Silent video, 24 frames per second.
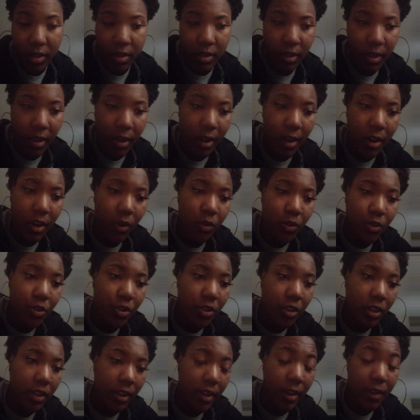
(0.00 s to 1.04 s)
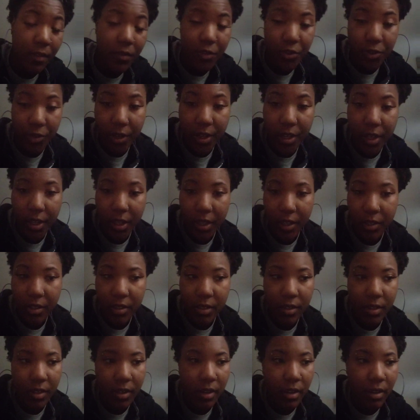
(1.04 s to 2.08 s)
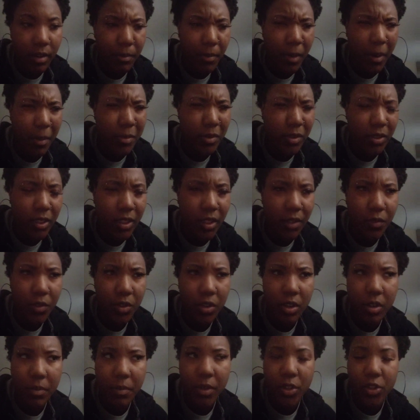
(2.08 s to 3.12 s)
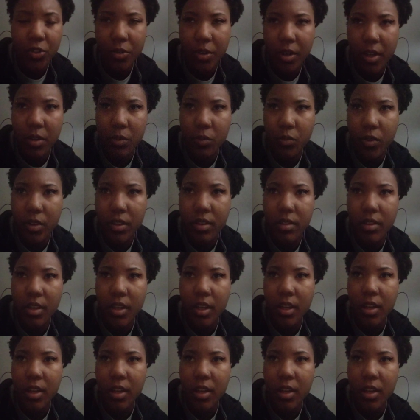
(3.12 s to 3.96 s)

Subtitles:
Now, you're going to have training. I believe you're going to be training with